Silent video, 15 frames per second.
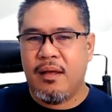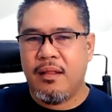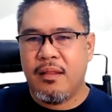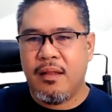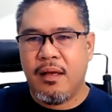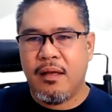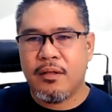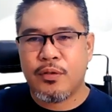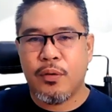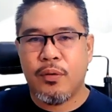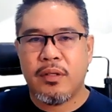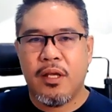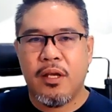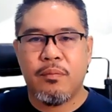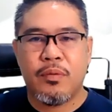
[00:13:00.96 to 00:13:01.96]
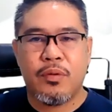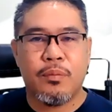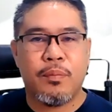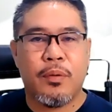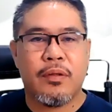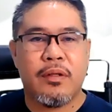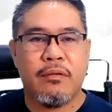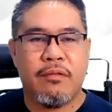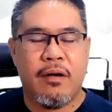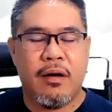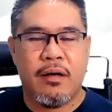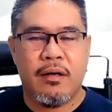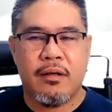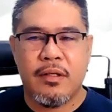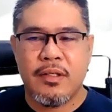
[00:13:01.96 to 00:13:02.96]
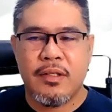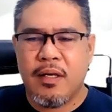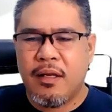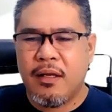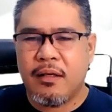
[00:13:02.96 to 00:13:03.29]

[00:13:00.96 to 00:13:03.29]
and then sold him to Potiphar. He's